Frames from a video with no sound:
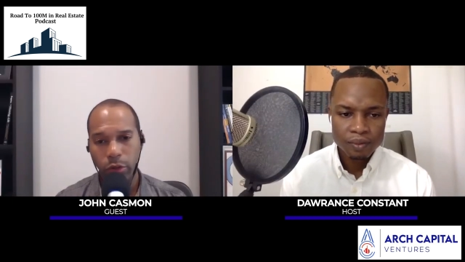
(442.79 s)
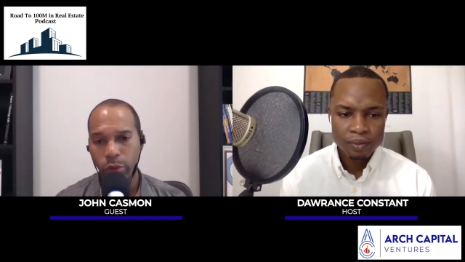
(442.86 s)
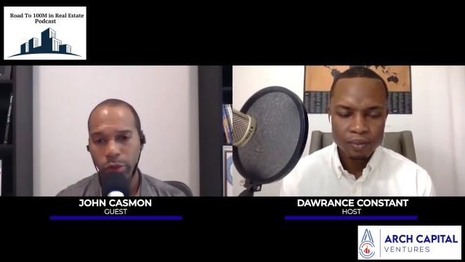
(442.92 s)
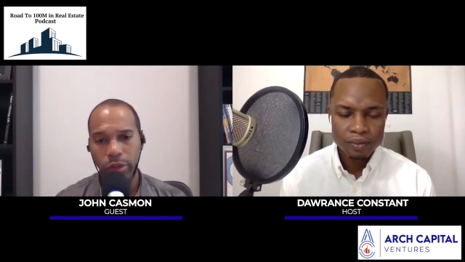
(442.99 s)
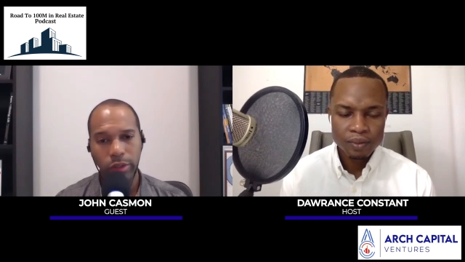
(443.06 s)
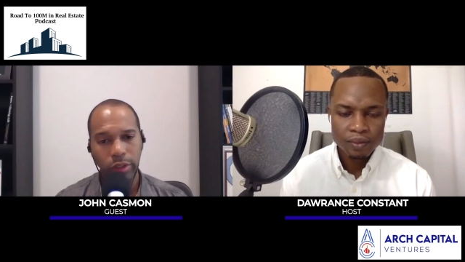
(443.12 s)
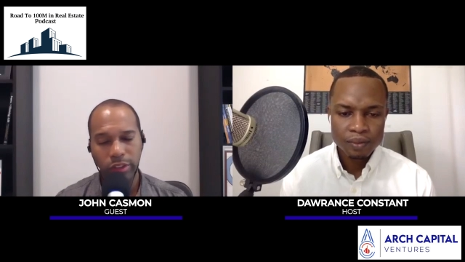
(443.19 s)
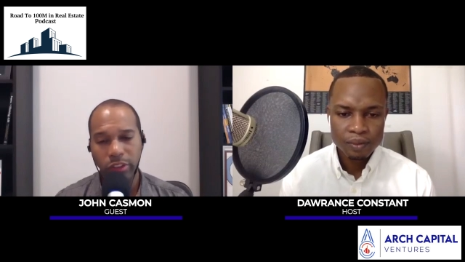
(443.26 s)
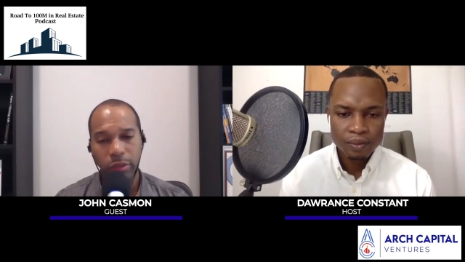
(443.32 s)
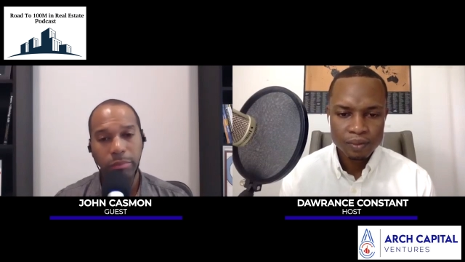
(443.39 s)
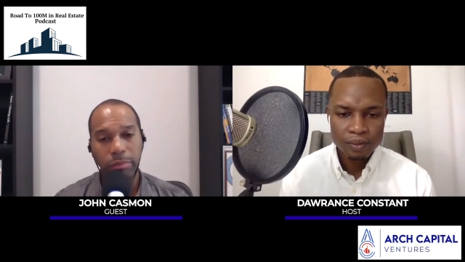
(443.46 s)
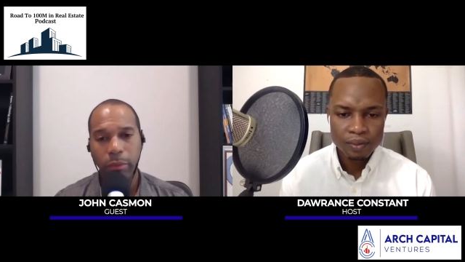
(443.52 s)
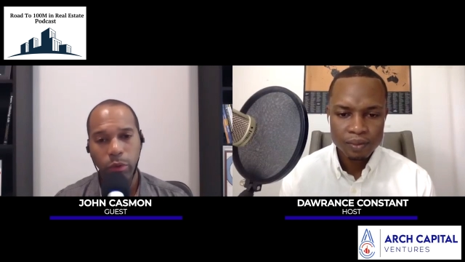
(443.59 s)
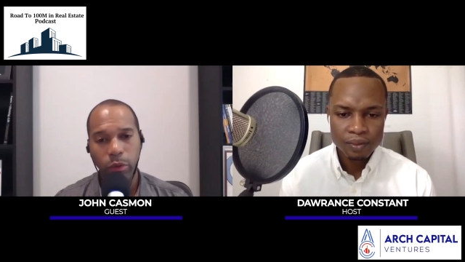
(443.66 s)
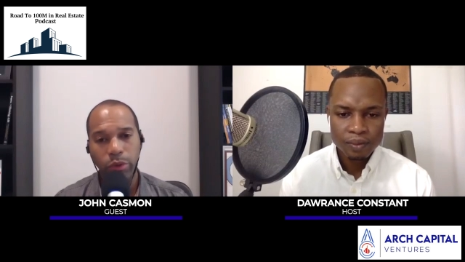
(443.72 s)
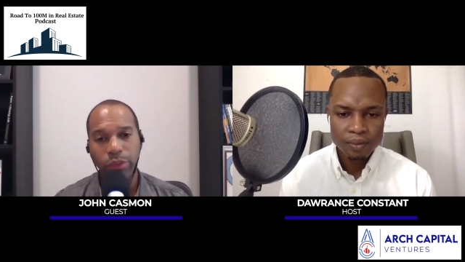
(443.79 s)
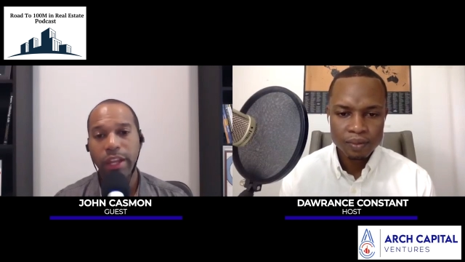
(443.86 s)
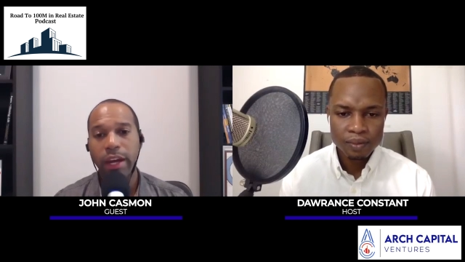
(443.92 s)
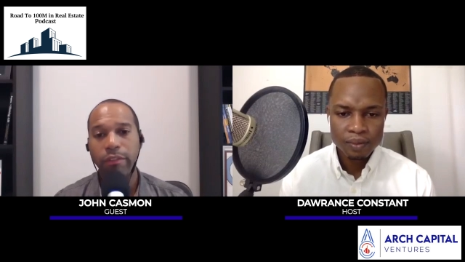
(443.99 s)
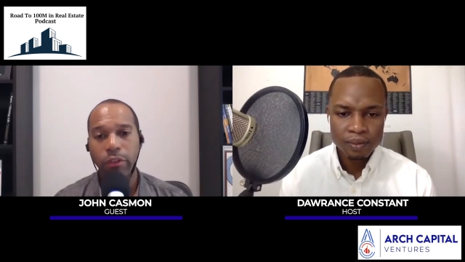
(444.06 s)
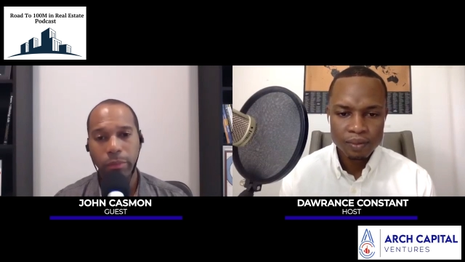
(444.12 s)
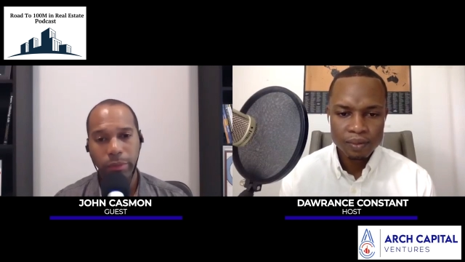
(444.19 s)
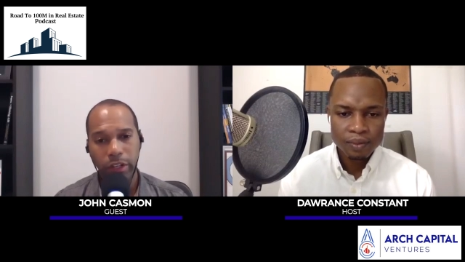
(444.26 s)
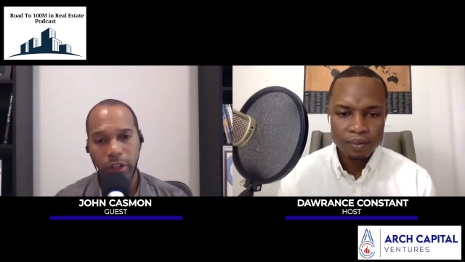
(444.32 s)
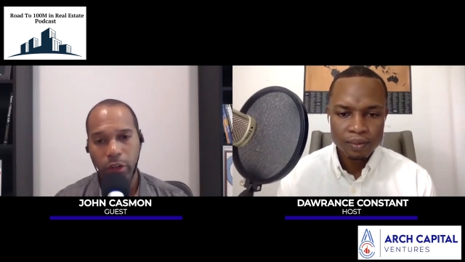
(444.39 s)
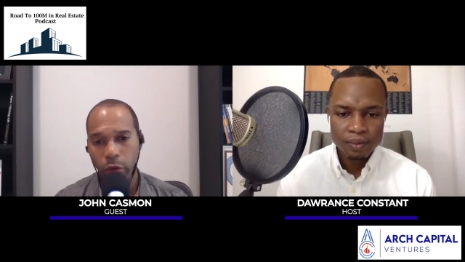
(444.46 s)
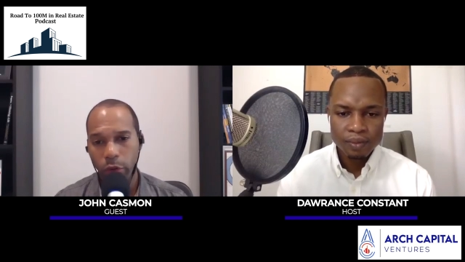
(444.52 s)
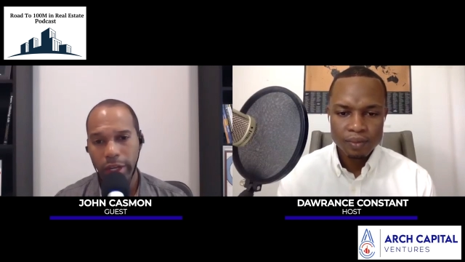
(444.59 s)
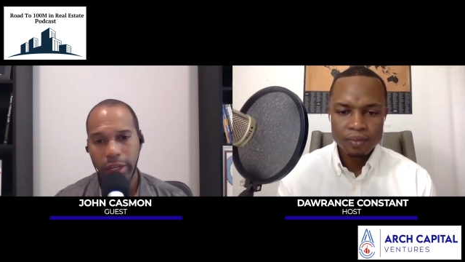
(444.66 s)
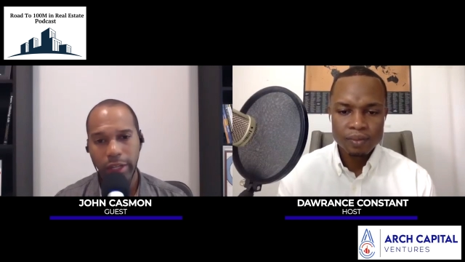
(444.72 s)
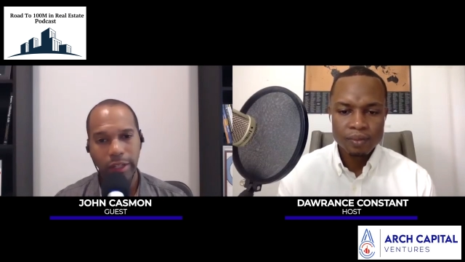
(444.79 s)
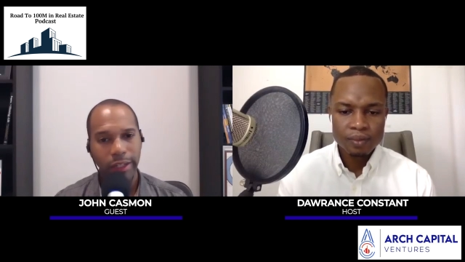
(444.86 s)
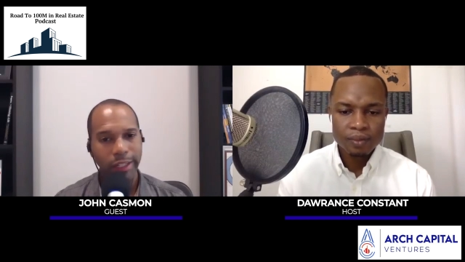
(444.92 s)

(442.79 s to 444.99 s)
Speaker 1: Like some people will never be a great